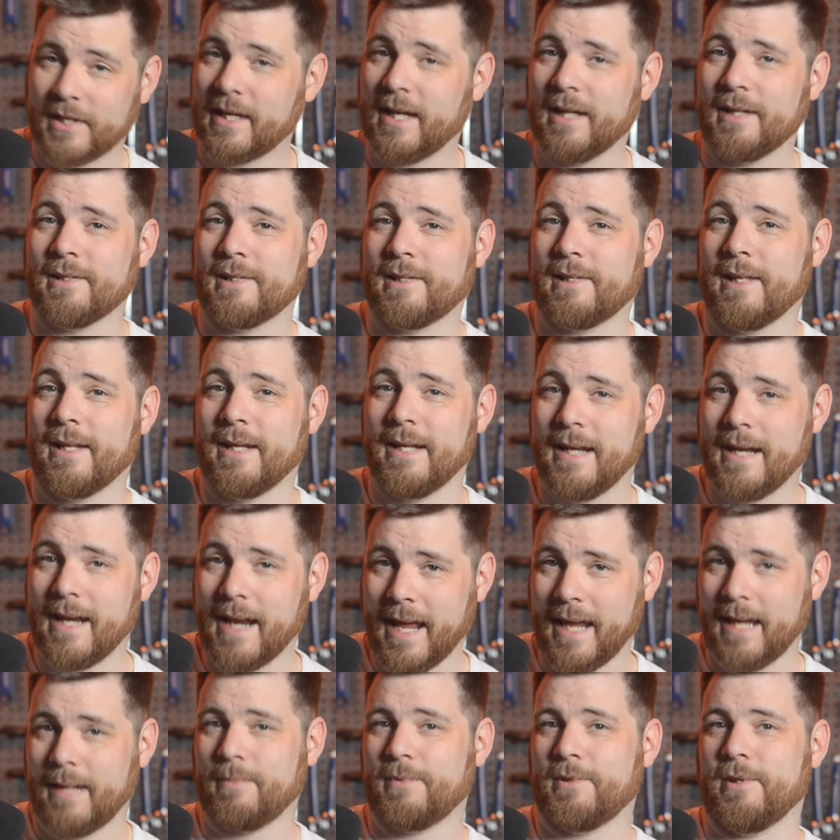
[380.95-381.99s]
against the
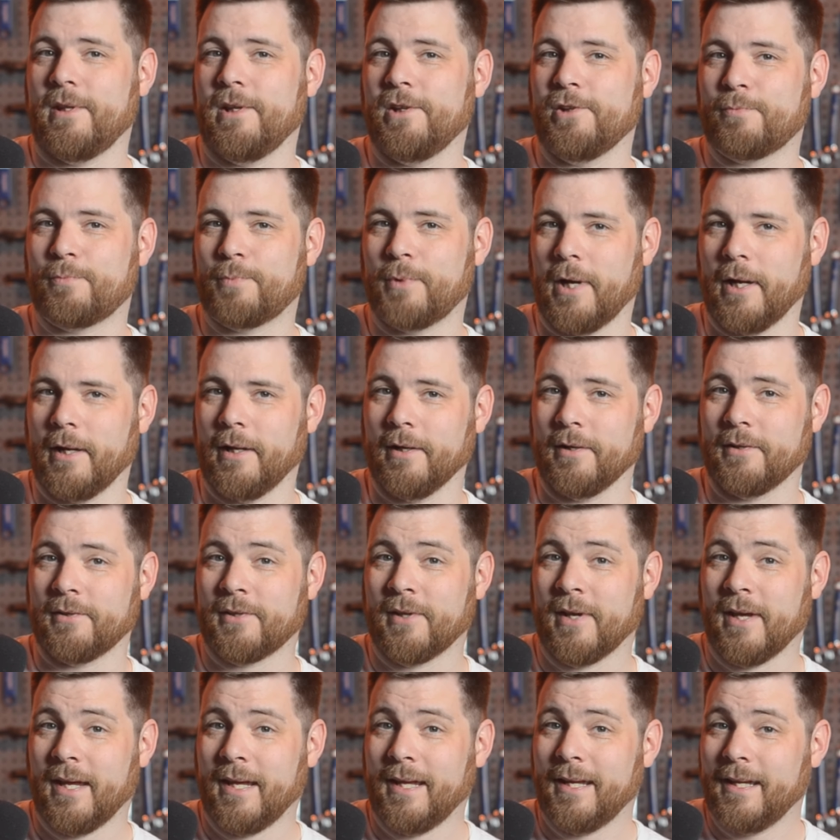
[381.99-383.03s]
names of these products,